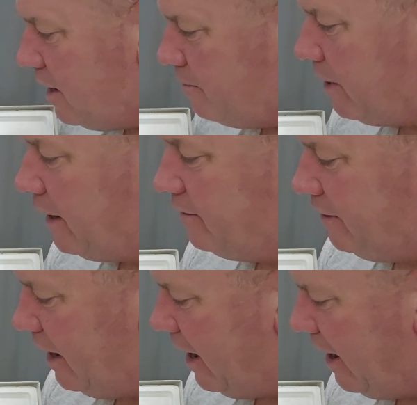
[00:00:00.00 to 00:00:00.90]
because
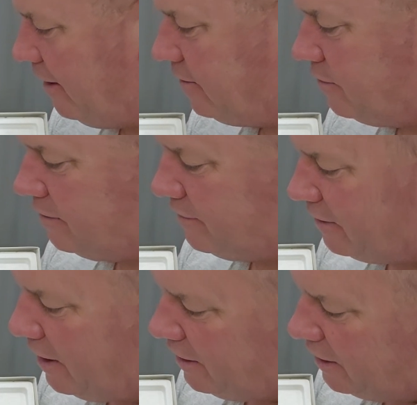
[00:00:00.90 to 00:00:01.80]
it has on the
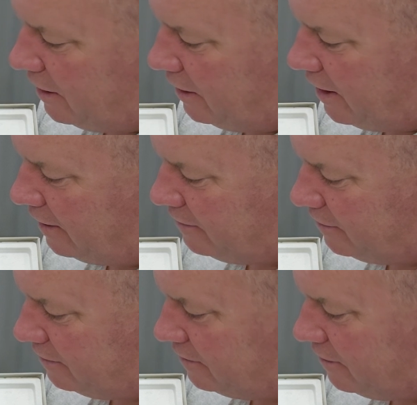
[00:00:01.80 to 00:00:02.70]
side here, it has
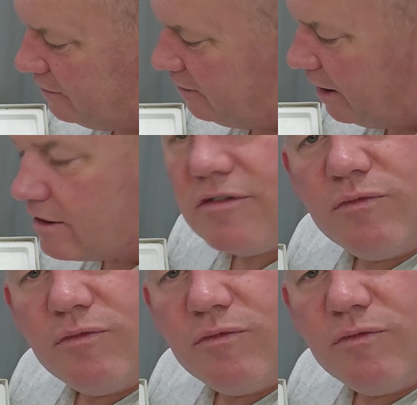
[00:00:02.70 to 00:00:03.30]
these sinus